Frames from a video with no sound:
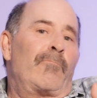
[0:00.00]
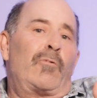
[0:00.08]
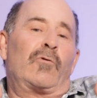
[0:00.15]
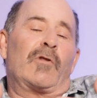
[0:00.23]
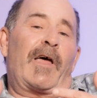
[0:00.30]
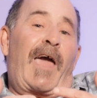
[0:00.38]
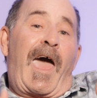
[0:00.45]

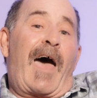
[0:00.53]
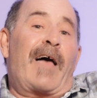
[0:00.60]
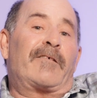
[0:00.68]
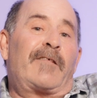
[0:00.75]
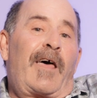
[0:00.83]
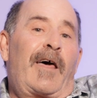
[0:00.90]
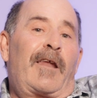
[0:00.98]
Bootleg
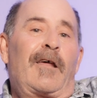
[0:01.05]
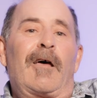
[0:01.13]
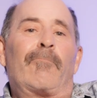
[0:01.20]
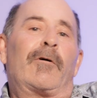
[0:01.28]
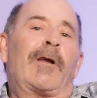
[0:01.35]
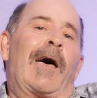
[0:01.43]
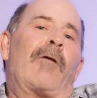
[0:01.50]
has that,
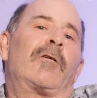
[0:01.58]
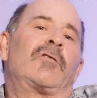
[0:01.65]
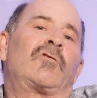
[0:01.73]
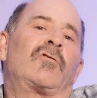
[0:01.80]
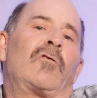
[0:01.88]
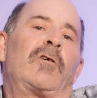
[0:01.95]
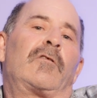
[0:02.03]
but I want
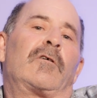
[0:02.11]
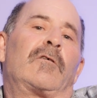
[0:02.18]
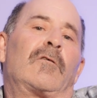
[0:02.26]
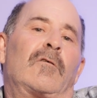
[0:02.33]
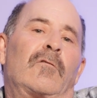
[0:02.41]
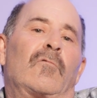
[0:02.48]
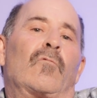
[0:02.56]
to show you the
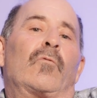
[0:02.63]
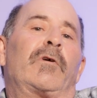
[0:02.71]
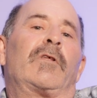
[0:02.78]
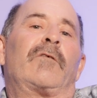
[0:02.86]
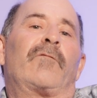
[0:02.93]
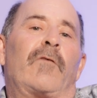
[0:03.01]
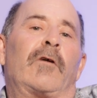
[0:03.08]

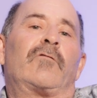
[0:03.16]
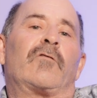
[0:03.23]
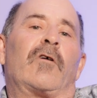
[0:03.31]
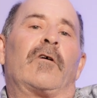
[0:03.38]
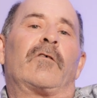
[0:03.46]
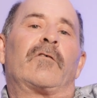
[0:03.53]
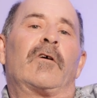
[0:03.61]
really fun
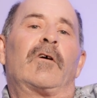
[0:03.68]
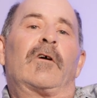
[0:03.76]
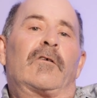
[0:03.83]
trails.